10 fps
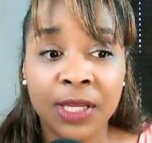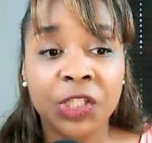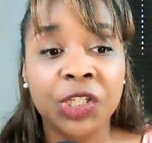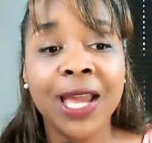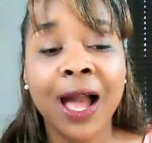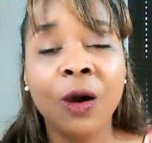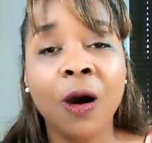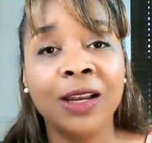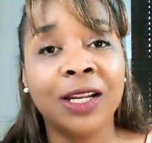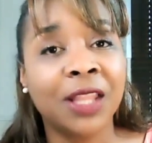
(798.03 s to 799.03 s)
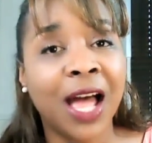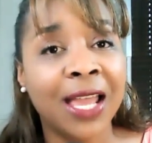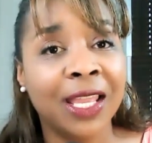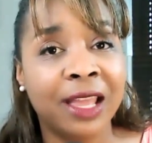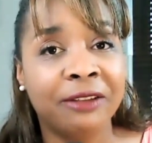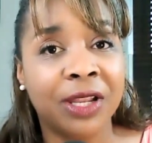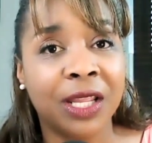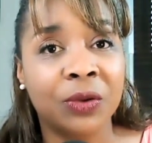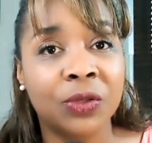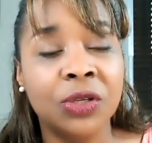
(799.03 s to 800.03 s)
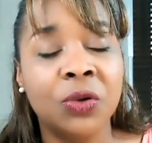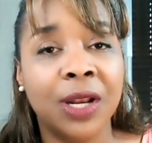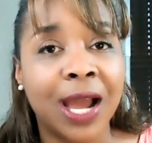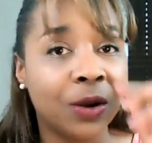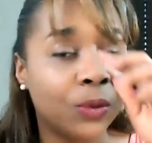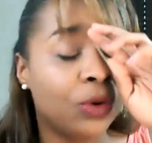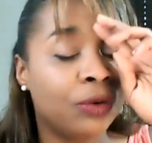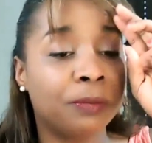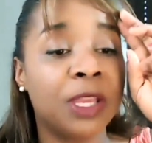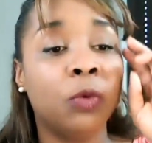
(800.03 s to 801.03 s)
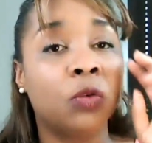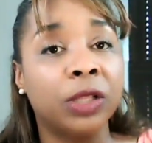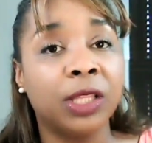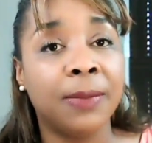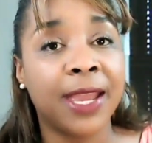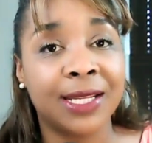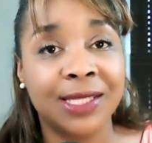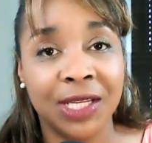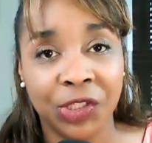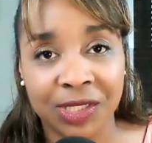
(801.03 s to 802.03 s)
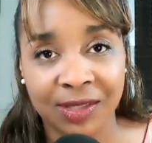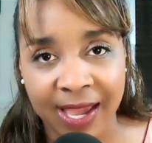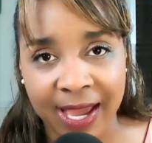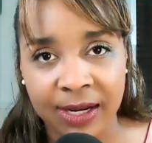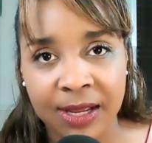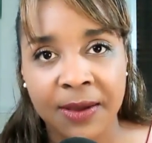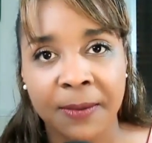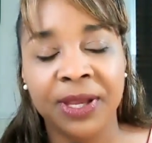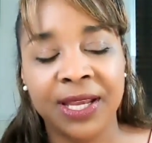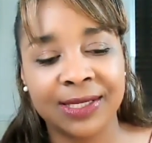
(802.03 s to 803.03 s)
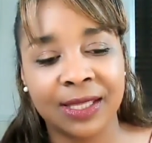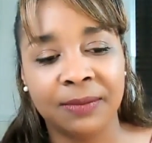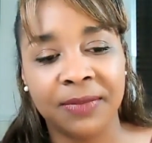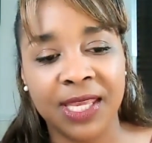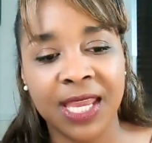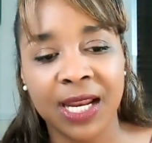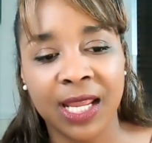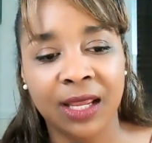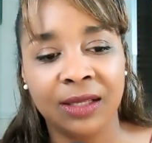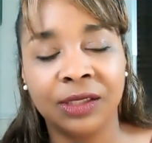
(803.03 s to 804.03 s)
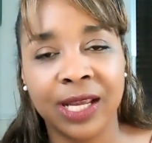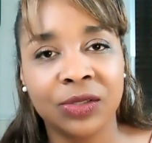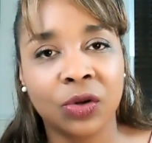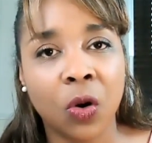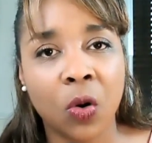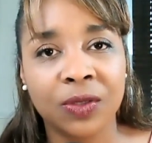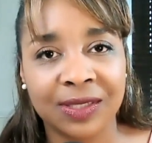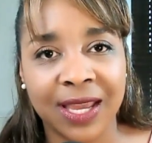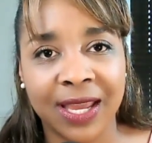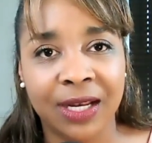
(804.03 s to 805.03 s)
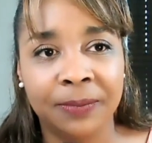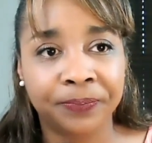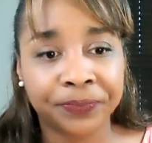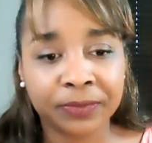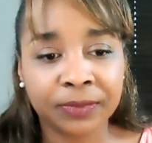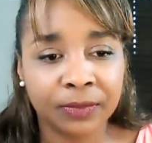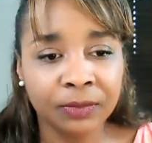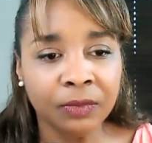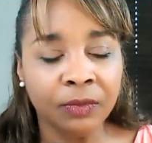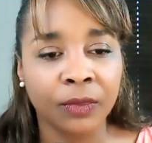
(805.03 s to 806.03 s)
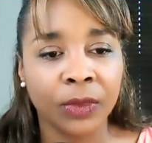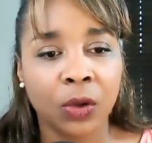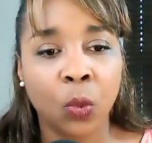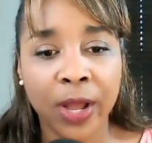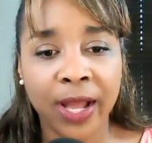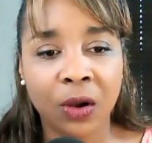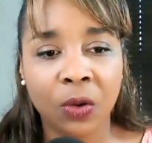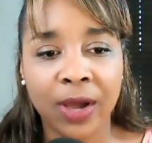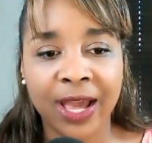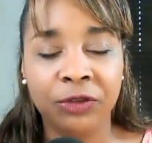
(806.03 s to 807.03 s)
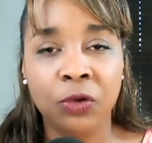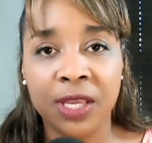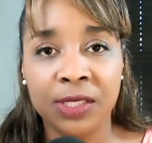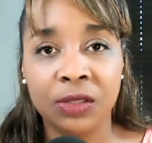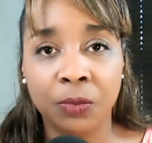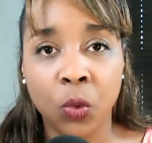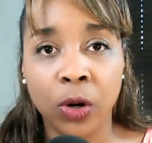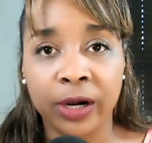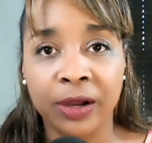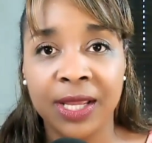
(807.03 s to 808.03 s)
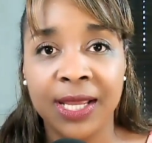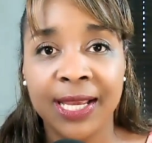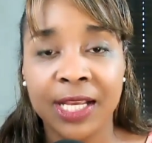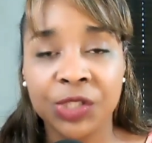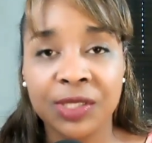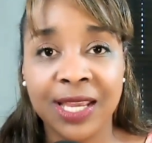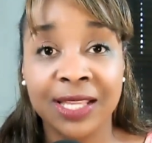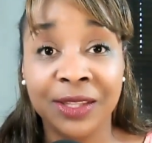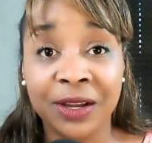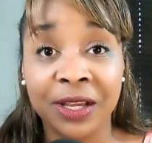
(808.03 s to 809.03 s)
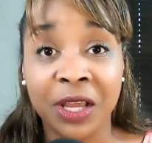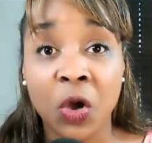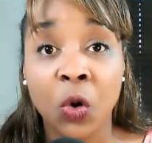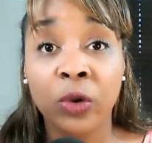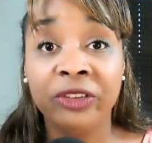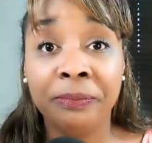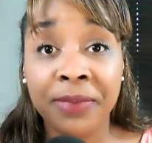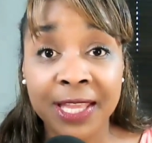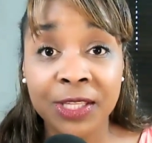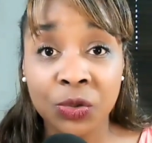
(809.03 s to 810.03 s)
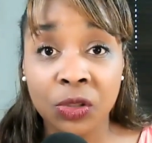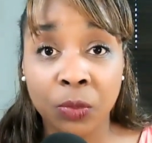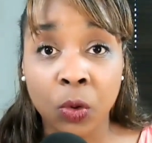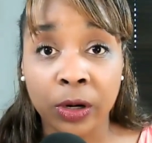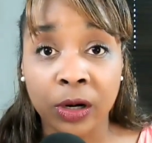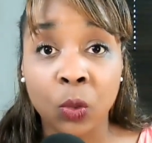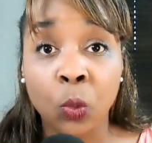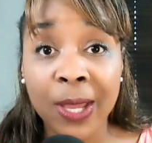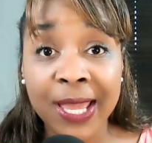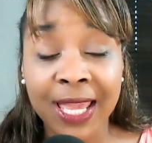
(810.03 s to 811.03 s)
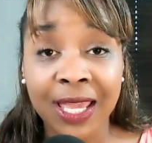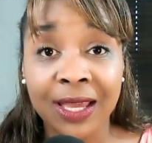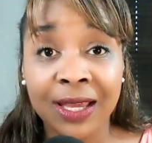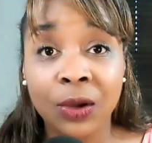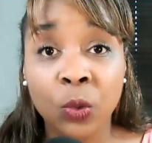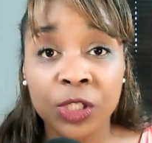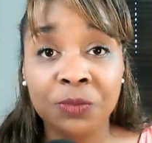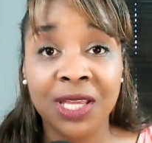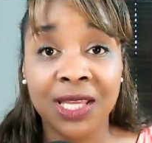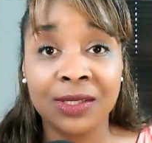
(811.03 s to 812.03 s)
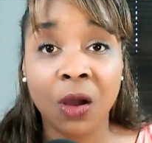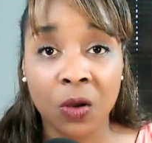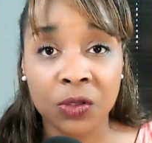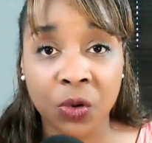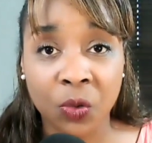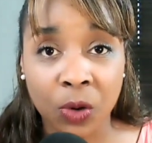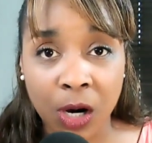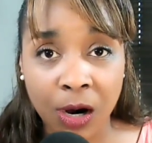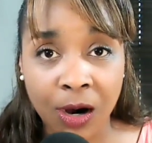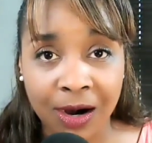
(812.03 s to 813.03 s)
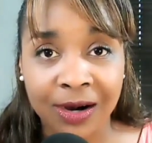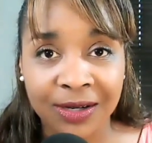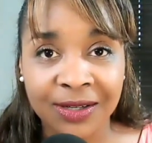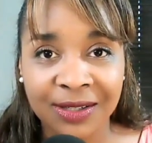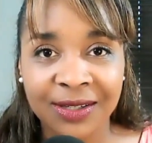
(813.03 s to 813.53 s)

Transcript: And she got caught in a lie in that video too. And I don't know if people really paid attention to that because at the beginning, Lester Holt said, well, have you been to the border? And she said, look, We've been to the border. We, which means also her.